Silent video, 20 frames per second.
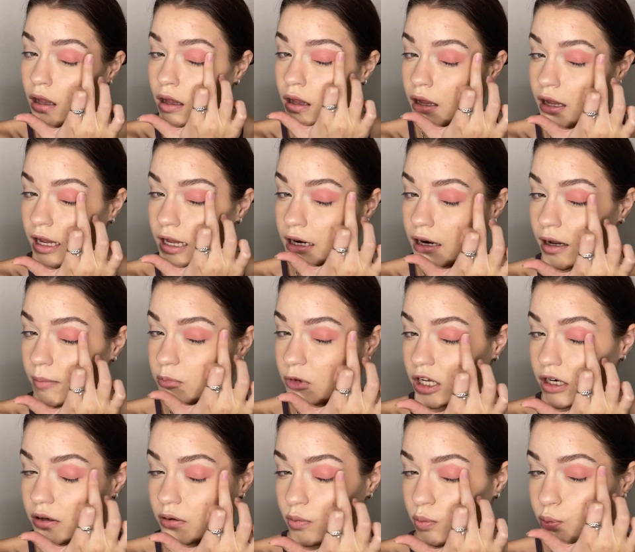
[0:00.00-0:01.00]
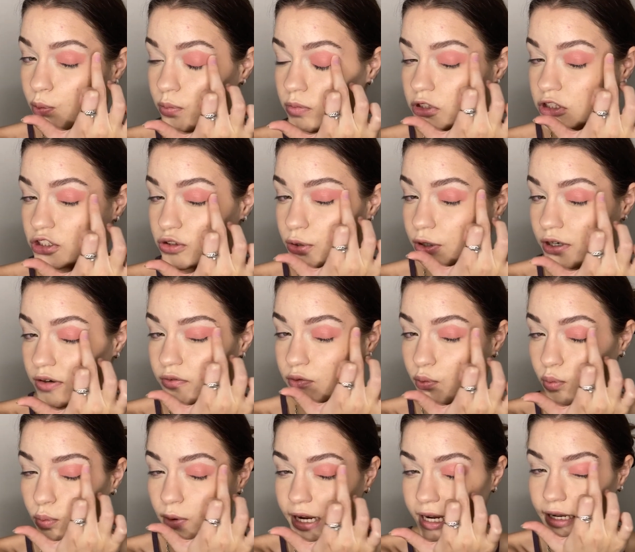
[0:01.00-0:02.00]
And I'm gonna sort of
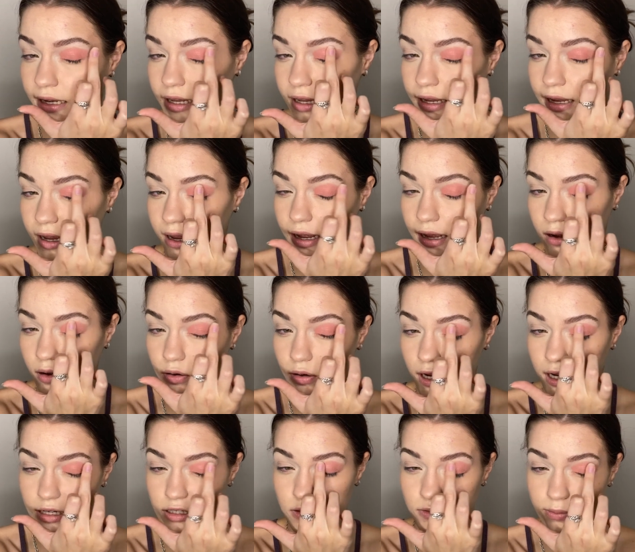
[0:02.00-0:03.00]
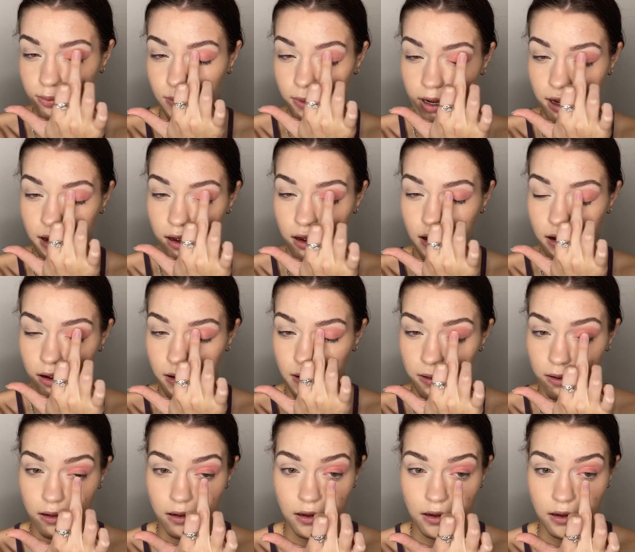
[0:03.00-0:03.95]
wing it out as well.